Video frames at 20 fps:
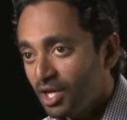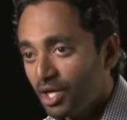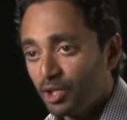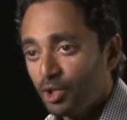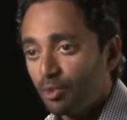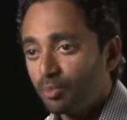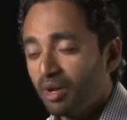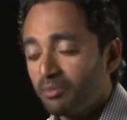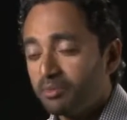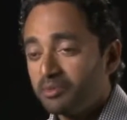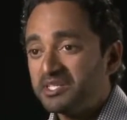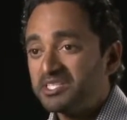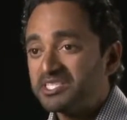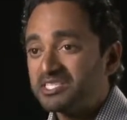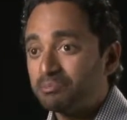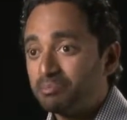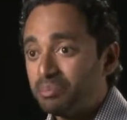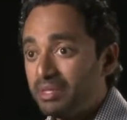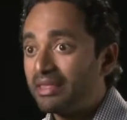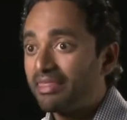you probably
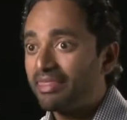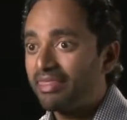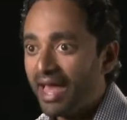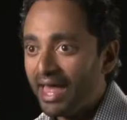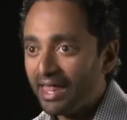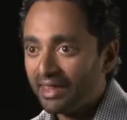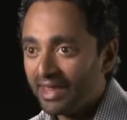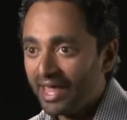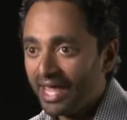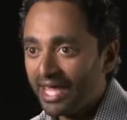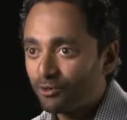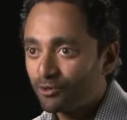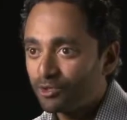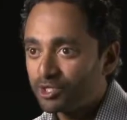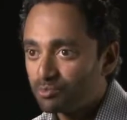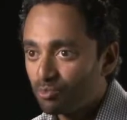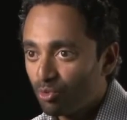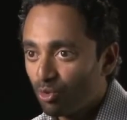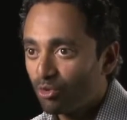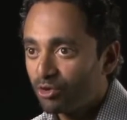speak that
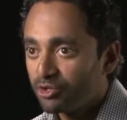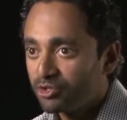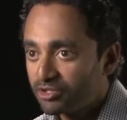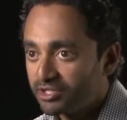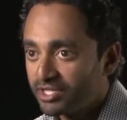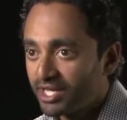language more in your